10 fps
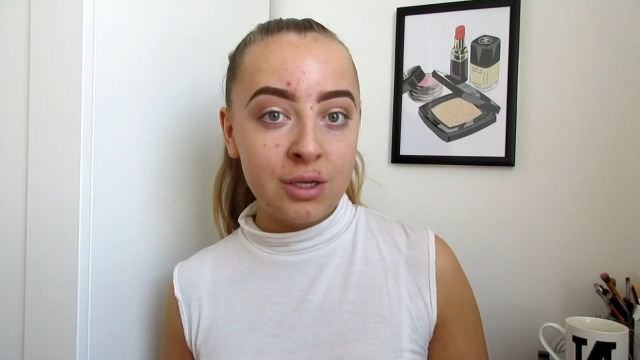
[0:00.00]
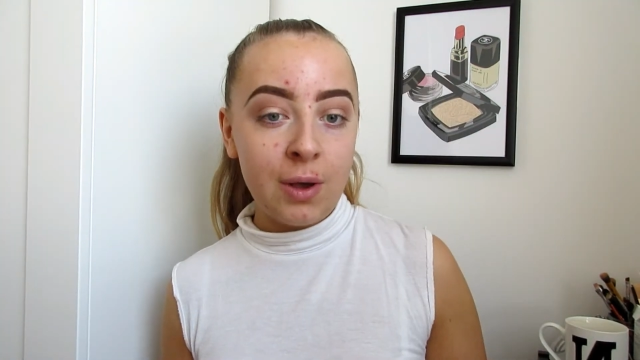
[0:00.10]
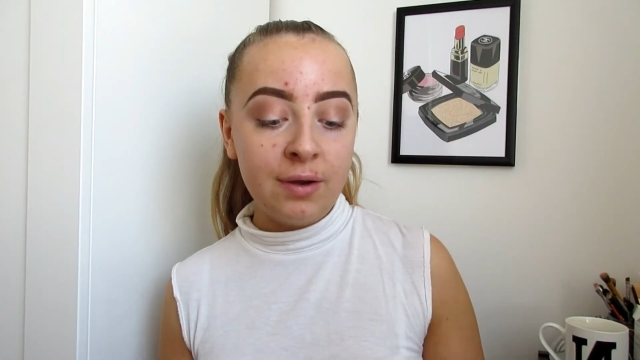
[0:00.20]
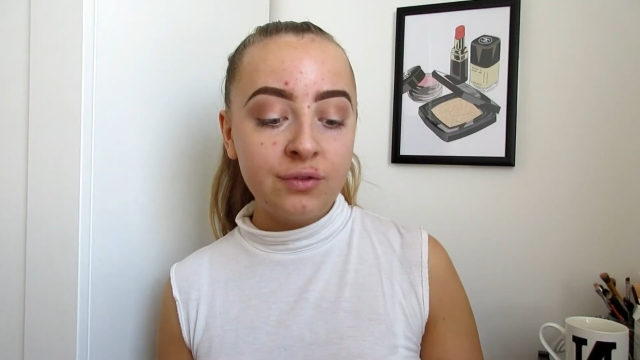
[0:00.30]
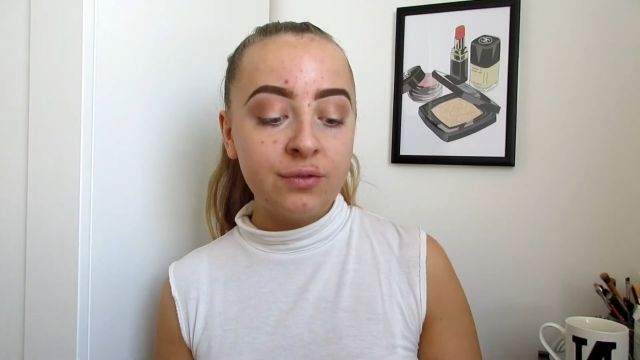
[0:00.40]
so
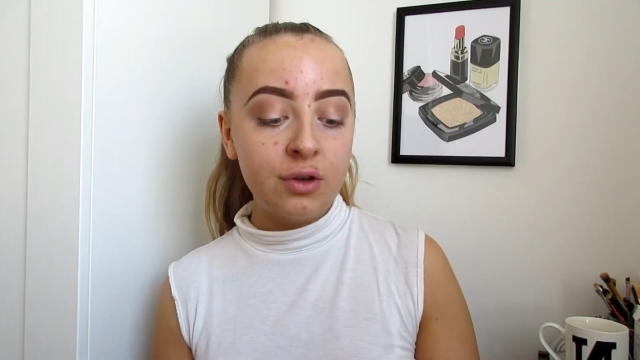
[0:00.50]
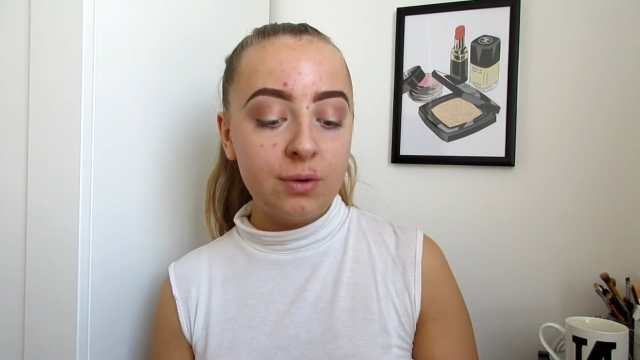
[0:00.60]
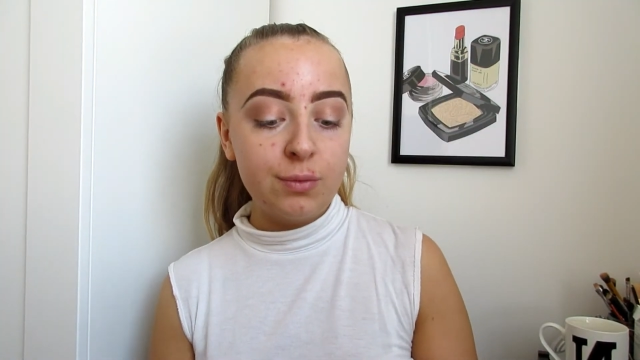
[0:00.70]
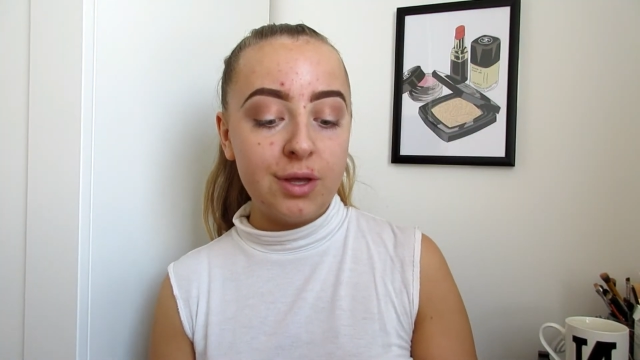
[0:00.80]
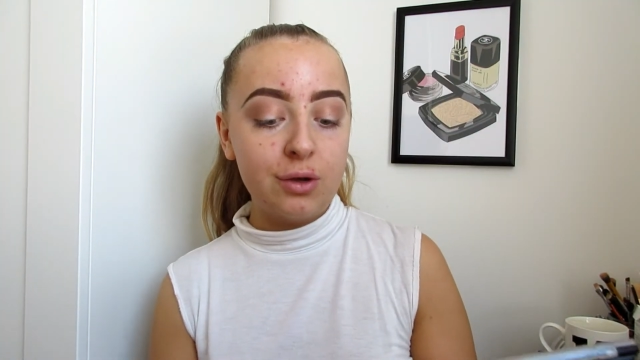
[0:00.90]
after I've gone
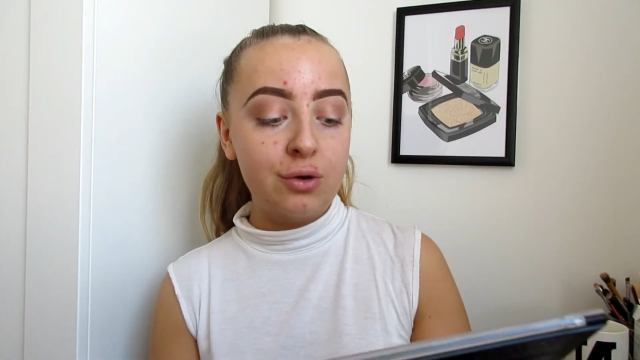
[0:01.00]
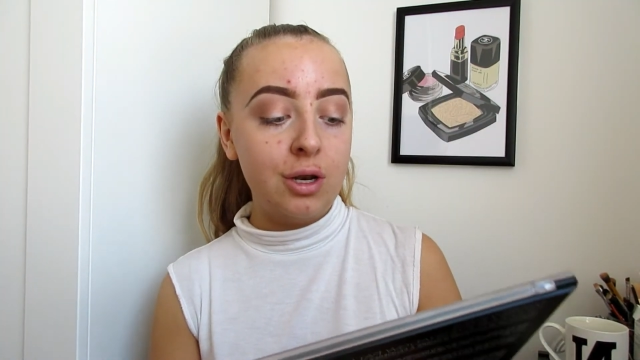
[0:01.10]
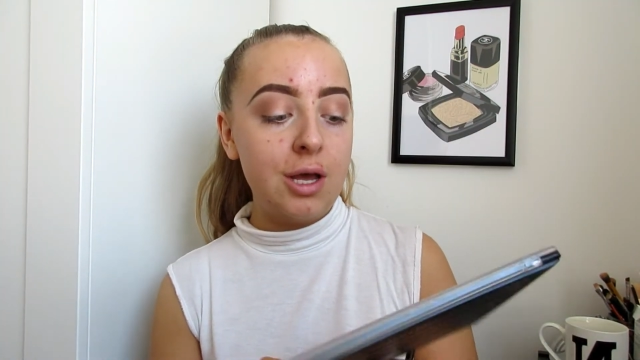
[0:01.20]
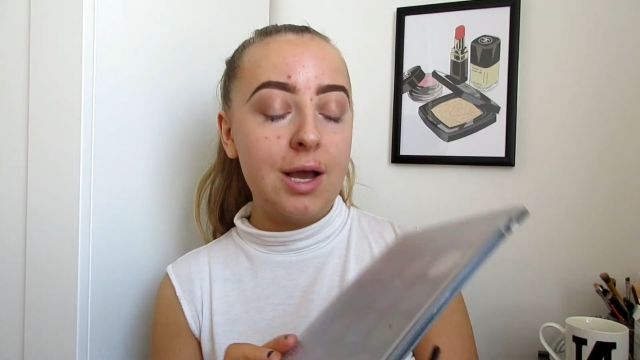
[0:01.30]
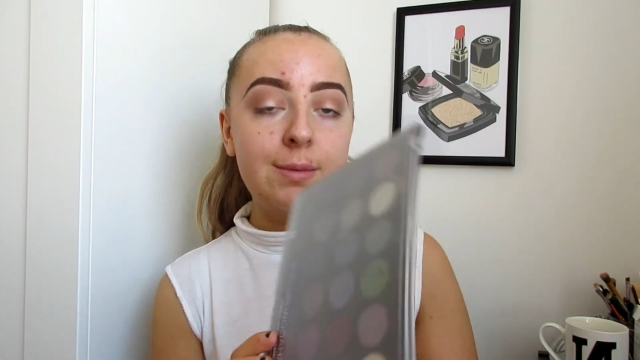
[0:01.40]
in with that
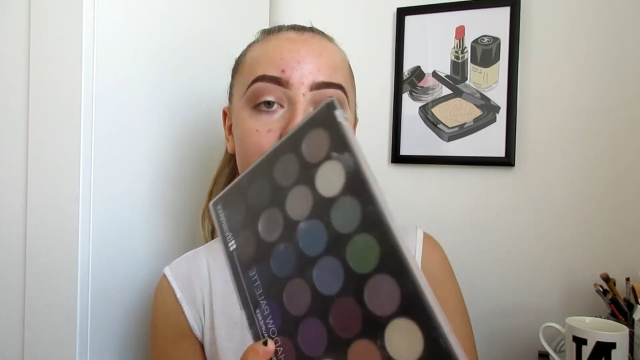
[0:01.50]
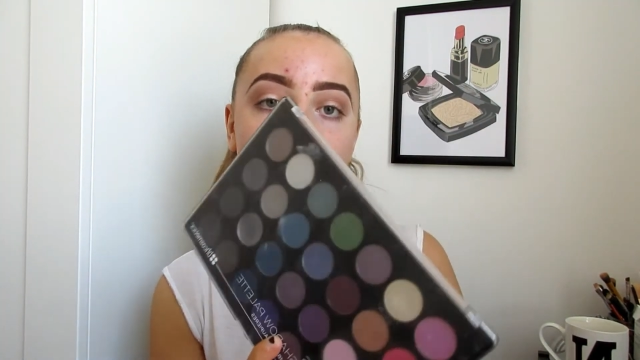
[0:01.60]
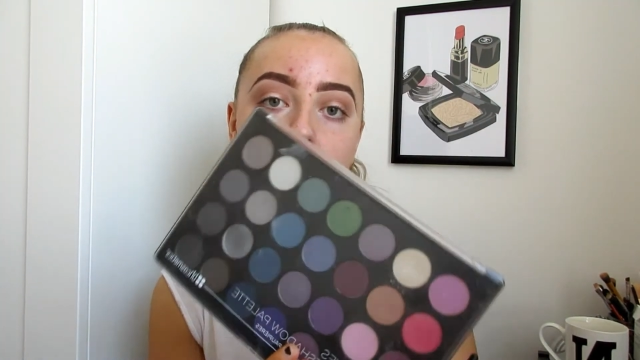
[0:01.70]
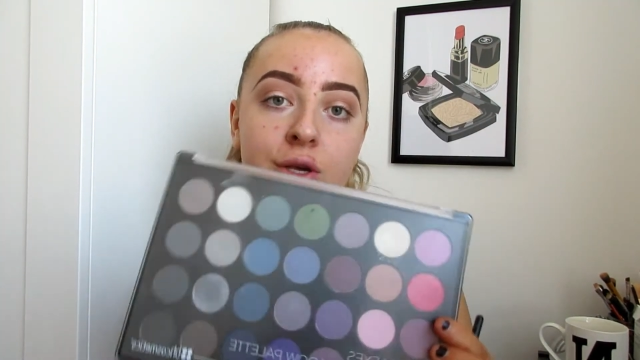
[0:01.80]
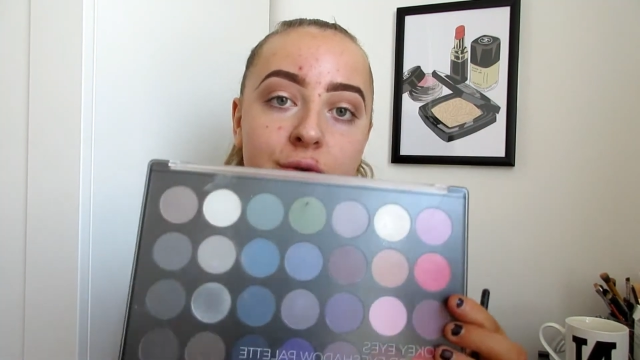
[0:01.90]
colour, I'm now
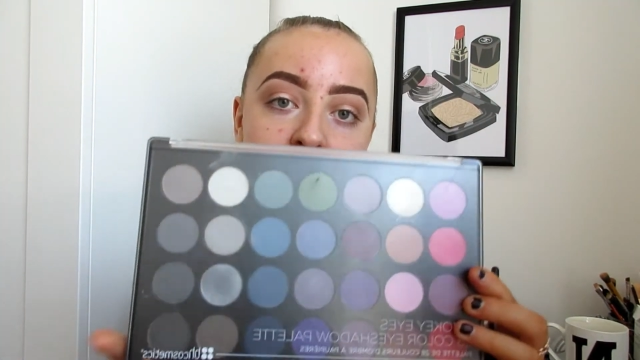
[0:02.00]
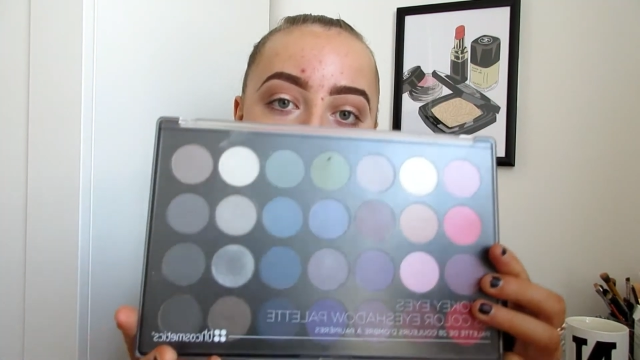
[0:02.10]
going to use